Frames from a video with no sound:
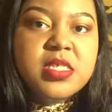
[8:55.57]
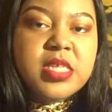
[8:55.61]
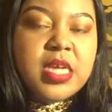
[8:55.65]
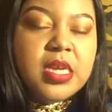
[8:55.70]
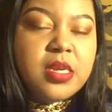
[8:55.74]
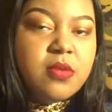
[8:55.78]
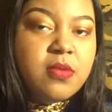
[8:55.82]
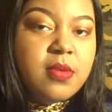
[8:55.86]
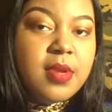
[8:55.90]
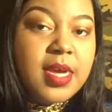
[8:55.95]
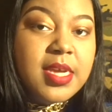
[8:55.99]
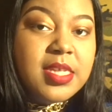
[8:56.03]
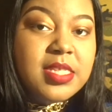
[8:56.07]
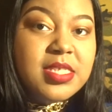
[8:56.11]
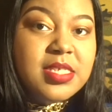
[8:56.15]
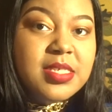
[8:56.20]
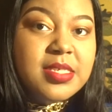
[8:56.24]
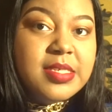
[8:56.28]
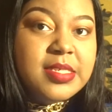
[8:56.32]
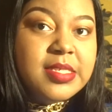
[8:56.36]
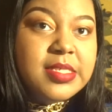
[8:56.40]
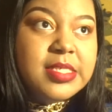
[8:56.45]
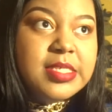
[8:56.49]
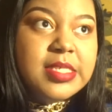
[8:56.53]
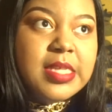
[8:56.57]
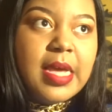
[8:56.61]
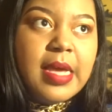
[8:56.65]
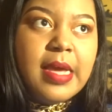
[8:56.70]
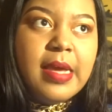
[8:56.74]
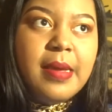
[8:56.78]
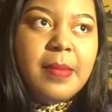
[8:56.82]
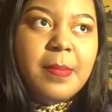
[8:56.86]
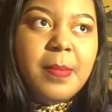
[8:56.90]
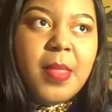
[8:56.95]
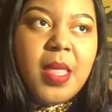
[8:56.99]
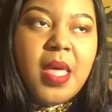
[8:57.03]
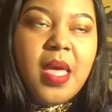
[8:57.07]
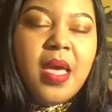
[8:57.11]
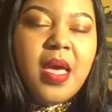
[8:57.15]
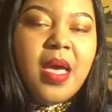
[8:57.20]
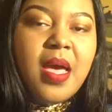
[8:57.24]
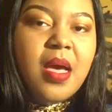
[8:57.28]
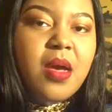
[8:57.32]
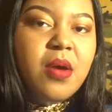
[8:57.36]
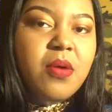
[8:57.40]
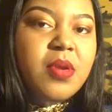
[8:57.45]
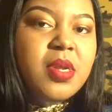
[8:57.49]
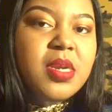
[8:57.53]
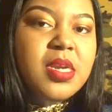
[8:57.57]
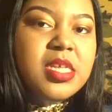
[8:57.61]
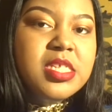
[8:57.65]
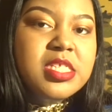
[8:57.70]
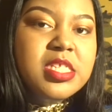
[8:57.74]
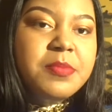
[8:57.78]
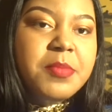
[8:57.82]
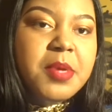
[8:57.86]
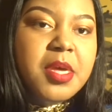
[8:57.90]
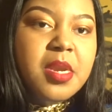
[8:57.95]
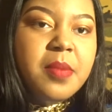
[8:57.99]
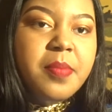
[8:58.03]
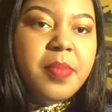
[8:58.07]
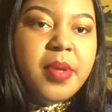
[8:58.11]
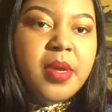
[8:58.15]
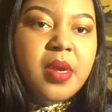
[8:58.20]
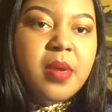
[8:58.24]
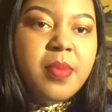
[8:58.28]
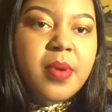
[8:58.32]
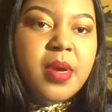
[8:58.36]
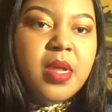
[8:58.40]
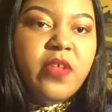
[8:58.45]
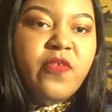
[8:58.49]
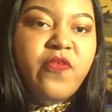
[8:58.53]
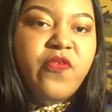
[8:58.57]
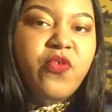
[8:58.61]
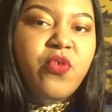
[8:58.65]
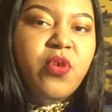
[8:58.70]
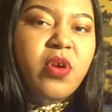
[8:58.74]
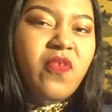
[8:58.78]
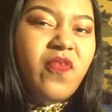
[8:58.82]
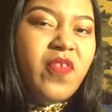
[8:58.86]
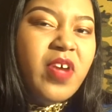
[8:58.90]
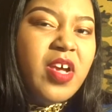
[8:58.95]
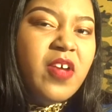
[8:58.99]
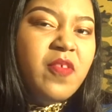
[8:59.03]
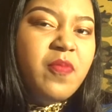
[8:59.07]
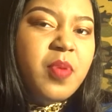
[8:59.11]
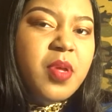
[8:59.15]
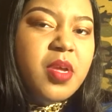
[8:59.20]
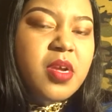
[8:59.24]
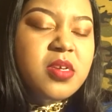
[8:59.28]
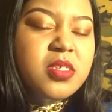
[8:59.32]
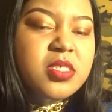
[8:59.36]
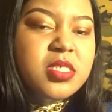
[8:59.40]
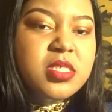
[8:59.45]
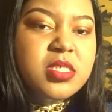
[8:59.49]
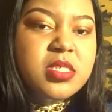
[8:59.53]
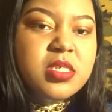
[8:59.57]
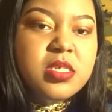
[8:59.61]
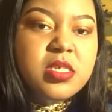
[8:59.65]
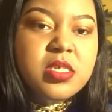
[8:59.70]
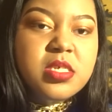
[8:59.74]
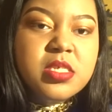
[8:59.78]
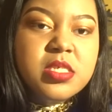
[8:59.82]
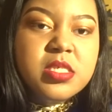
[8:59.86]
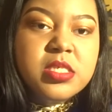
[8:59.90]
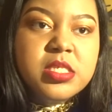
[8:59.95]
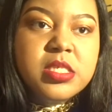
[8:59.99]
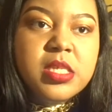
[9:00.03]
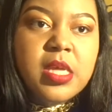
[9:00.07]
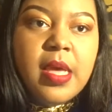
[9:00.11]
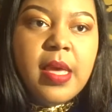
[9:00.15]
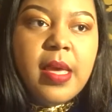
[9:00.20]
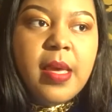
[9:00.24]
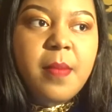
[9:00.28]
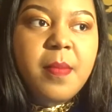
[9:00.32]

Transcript: I do like teens. Um, I own a decent amount of pair, probably four or five pairs of teens,